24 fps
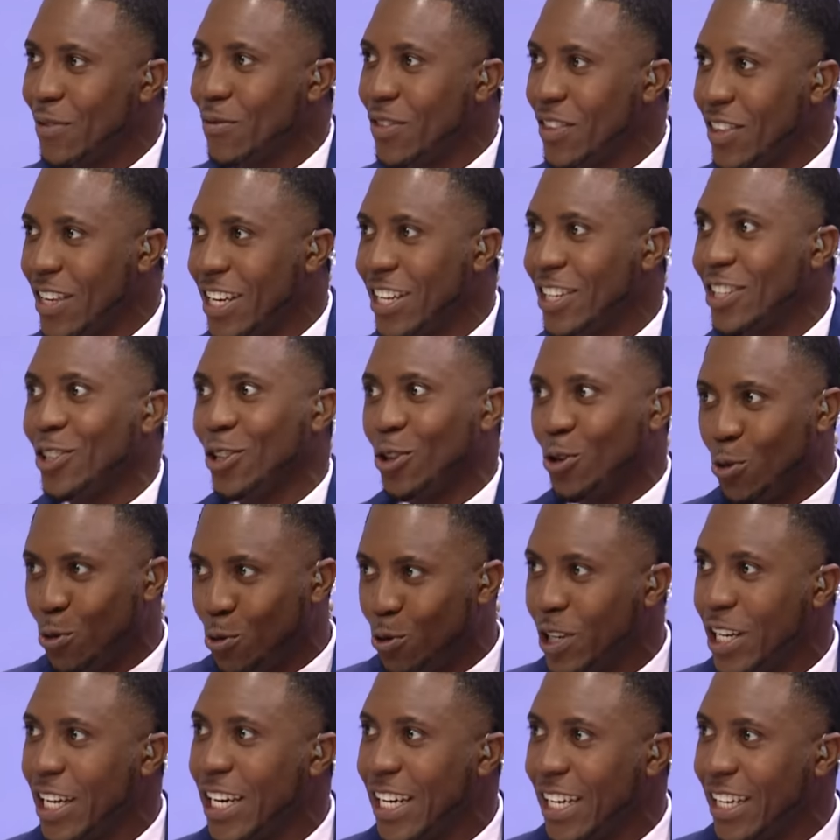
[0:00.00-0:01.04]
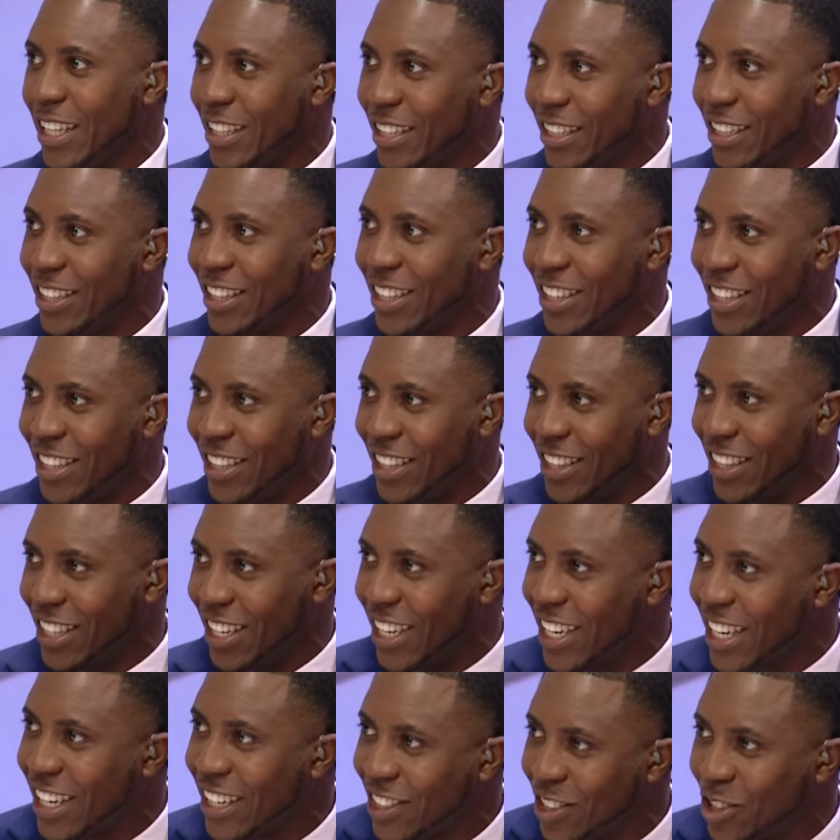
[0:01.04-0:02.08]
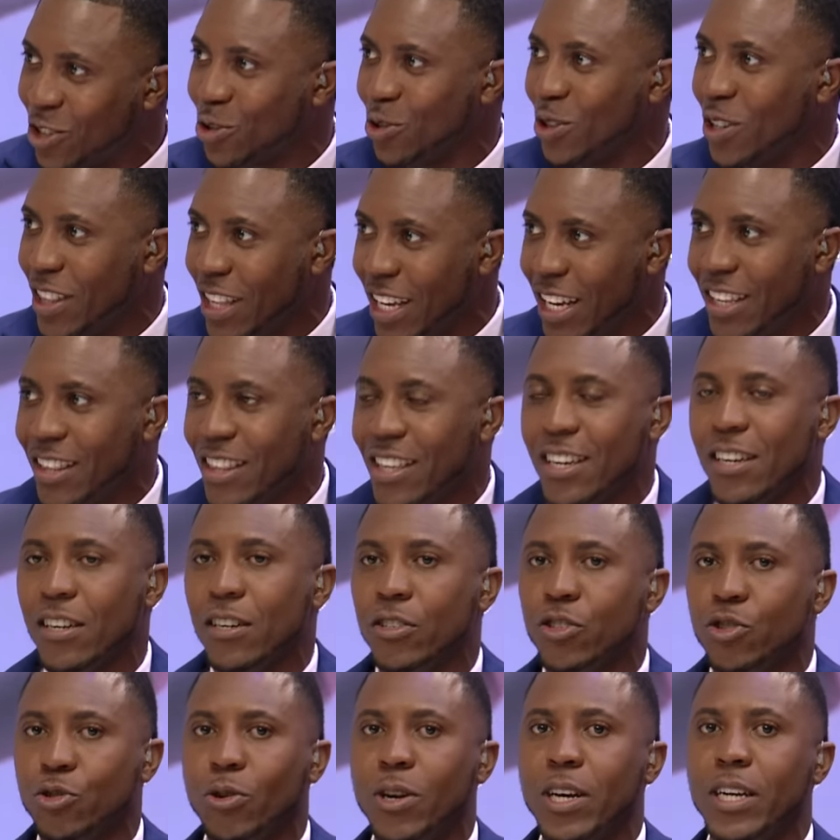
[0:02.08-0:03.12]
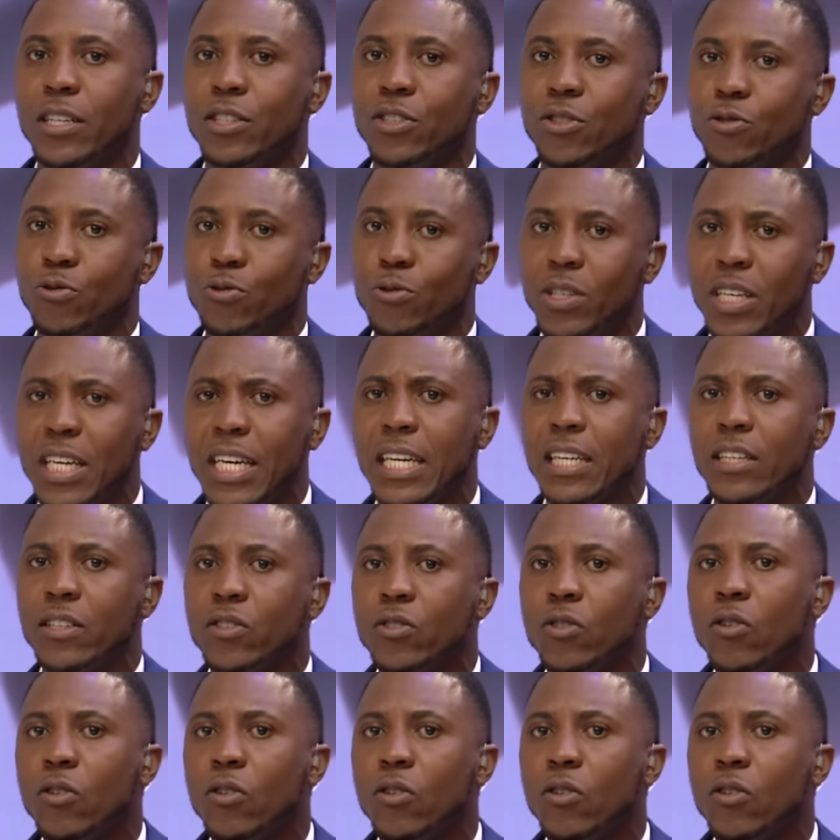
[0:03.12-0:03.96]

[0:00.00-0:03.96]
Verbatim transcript: same thing to create the history that they are trying to create.